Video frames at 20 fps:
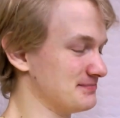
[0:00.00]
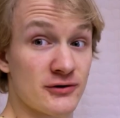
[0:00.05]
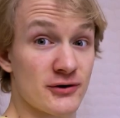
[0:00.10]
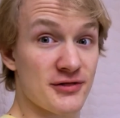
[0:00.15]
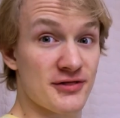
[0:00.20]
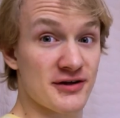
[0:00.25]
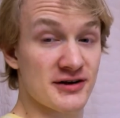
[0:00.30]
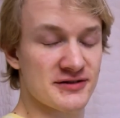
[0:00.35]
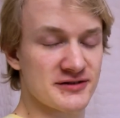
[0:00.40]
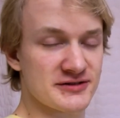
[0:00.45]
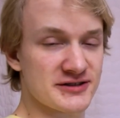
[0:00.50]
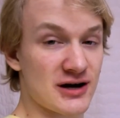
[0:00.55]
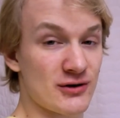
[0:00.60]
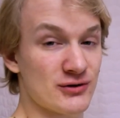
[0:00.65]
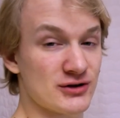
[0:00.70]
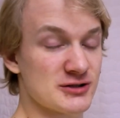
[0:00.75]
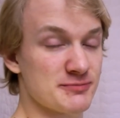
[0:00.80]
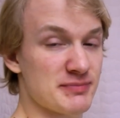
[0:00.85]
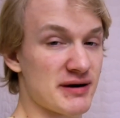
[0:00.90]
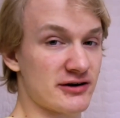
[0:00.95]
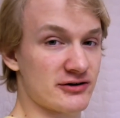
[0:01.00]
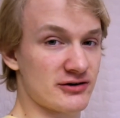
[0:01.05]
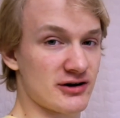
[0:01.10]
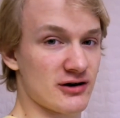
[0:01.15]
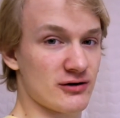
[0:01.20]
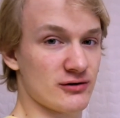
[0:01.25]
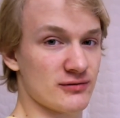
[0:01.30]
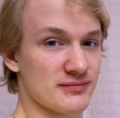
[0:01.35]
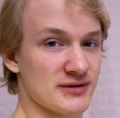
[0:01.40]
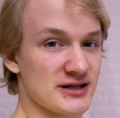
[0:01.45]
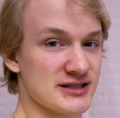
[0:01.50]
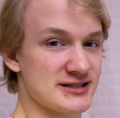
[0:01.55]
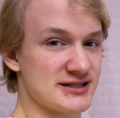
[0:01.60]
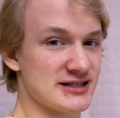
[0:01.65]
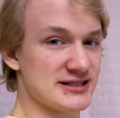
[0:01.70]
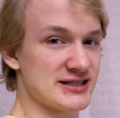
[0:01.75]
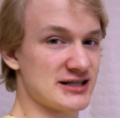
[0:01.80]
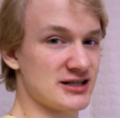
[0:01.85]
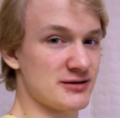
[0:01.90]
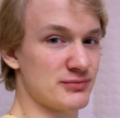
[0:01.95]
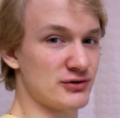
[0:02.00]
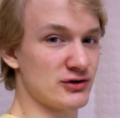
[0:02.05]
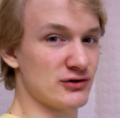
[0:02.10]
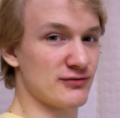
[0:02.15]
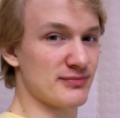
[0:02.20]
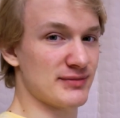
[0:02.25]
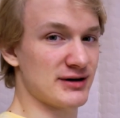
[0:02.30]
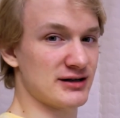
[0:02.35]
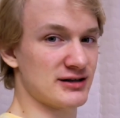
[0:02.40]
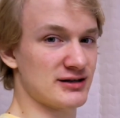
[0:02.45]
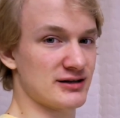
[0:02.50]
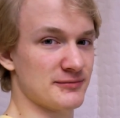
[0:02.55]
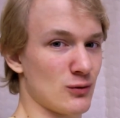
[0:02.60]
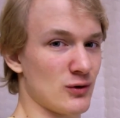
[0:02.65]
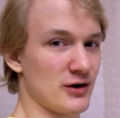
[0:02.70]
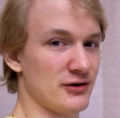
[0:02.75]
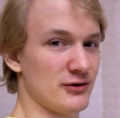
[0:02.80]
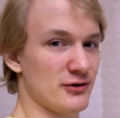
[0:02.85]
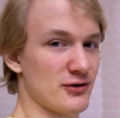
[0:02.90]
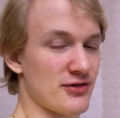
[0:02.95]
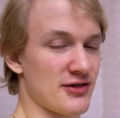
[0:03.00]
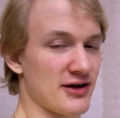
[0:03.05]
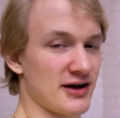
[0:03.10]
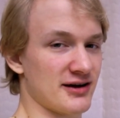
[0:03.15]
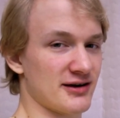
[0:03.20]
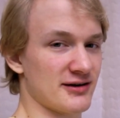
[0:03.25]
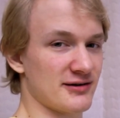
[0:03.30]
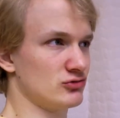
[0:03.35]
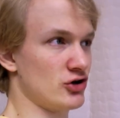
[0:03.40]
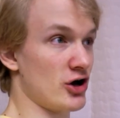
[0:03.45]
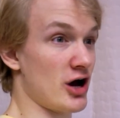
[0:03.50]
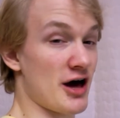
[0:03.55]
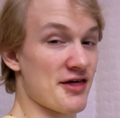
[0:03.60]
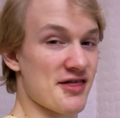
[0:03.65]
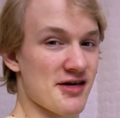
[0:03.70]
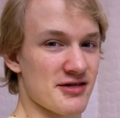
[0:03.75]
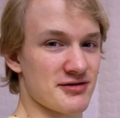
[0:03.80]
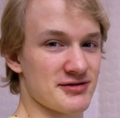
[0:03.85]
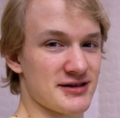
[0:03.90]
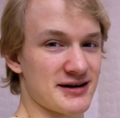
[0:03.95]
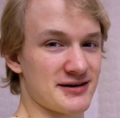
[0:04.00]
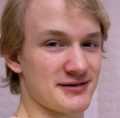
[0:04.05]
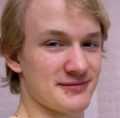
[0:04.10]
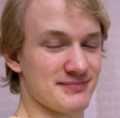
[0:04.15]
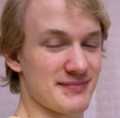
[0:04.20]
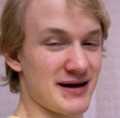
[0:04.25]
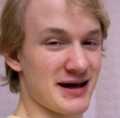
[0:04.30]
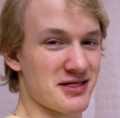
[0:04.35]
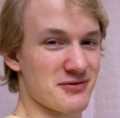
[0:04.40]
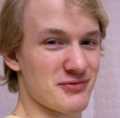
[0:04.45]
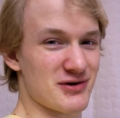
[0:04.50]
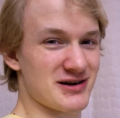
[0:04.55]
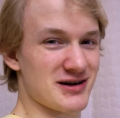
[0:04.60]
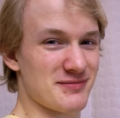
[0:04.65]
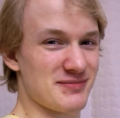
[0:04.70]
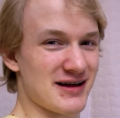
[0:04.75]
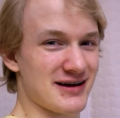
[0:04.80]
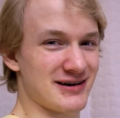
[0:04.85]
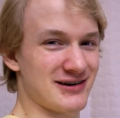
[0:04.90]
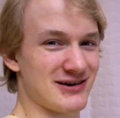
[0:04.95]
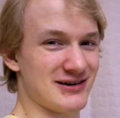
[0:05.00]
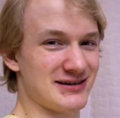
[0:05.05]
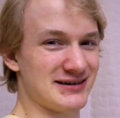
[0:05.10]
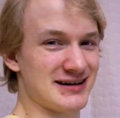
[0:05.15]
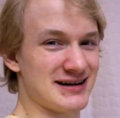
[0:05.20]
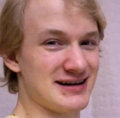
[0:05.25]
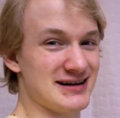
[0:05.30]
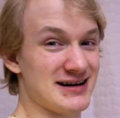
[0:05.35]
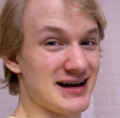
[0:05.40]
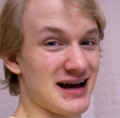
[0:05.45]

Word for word: Do you think the sound is better now? Is this an improvement? What do you think? Yeah, other than that, make the world your playground.